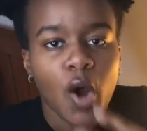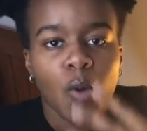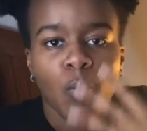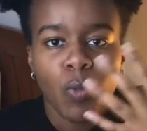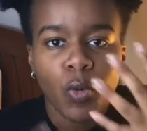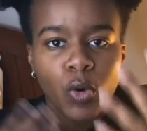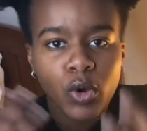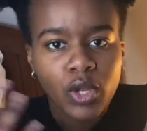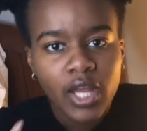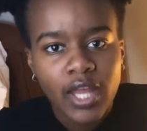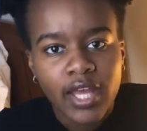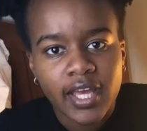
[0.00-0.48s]

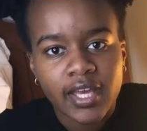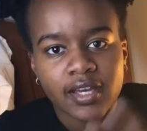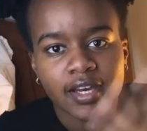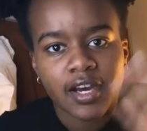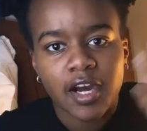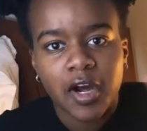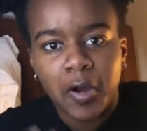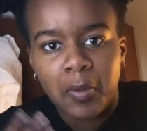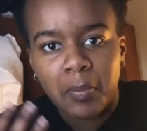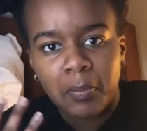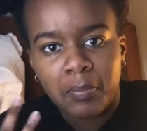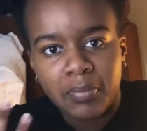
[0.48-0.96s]
more like
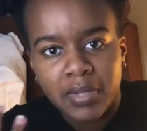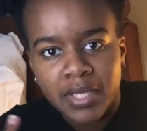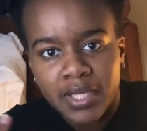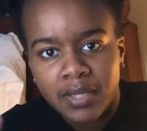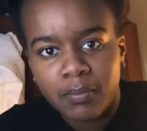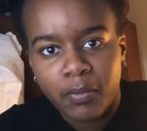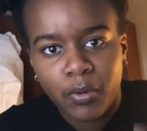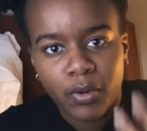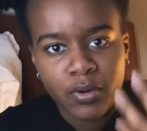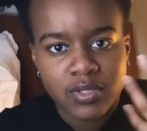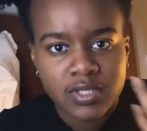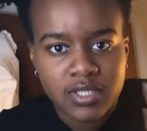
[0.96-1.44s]
upbeat
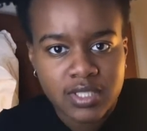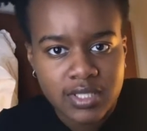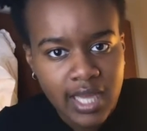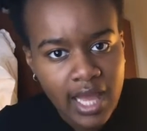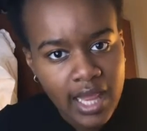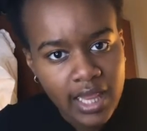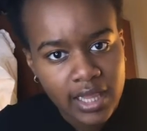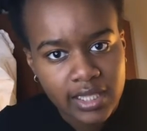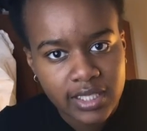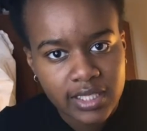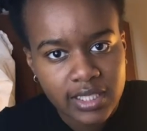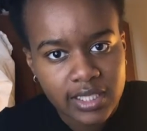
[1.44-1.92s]

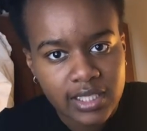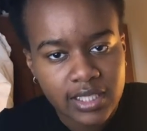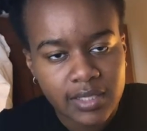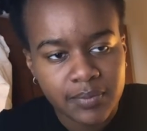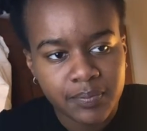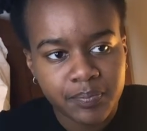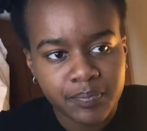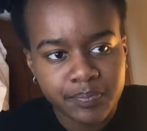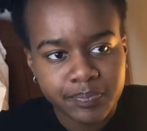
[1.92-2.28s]
personality,